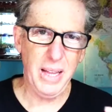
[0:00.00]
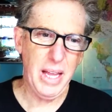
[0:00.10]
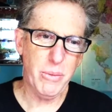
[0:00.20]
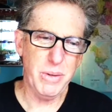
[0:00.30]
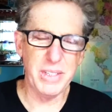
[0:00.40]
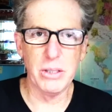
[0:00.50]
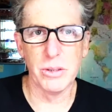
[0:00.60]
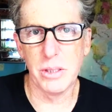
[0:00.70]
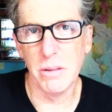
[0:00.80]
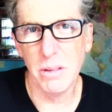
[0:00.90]
And that
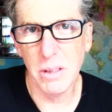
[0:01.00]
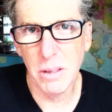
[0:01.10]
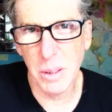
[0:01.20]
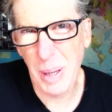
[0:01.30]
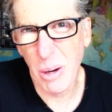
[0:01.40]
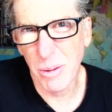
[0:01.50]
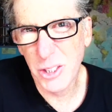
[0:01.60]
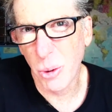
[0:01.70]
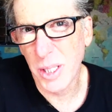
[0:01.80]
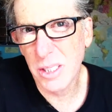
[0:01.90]
reveals the power of
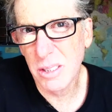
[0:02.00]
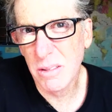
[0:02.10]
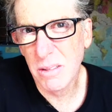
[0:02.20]
choice.